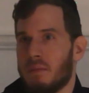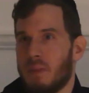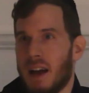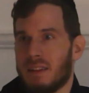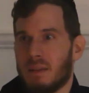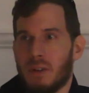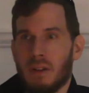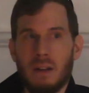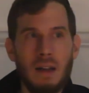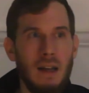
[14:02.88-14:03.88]
is
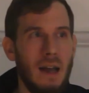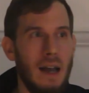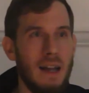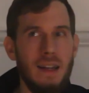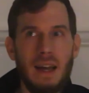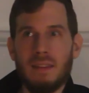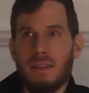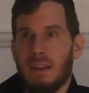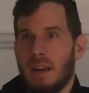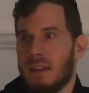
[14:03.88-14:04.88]
possible, and
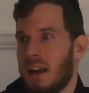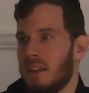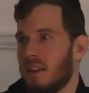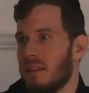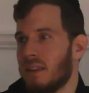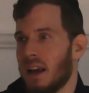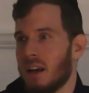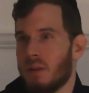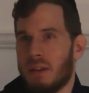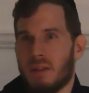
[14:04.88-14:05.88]
yet that doesn't
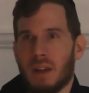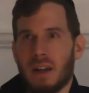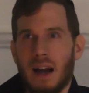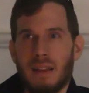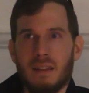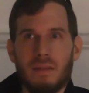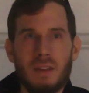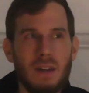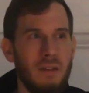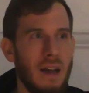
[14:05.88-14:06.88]
take away from the kindness of
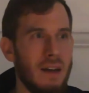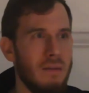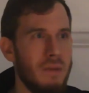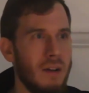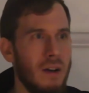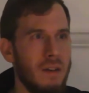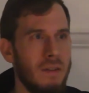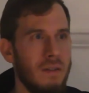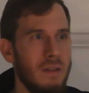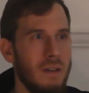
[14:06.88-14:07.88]
the Creator,
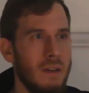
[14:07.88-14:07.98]
because